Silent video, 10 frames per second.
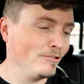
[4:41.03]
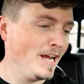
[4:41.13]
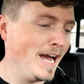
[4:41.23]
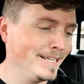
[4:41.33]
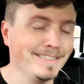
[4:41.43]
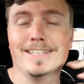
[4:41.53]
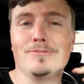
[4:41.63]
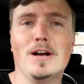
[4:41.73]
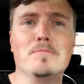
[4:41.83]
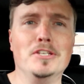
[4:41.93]
Guys,
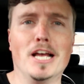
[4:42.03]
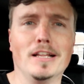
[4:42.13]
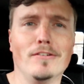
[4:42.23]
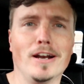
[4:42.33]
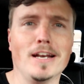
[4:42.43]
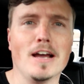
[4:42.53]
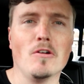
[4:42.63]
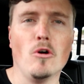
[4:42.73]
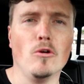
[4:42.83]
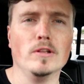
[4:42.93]
that's why I'm yelling right
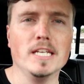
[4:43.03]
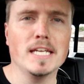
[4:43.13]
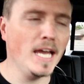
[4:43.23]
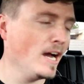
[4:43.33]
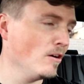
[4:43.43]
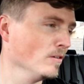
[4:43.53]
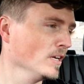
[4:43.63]
now. Holy cow,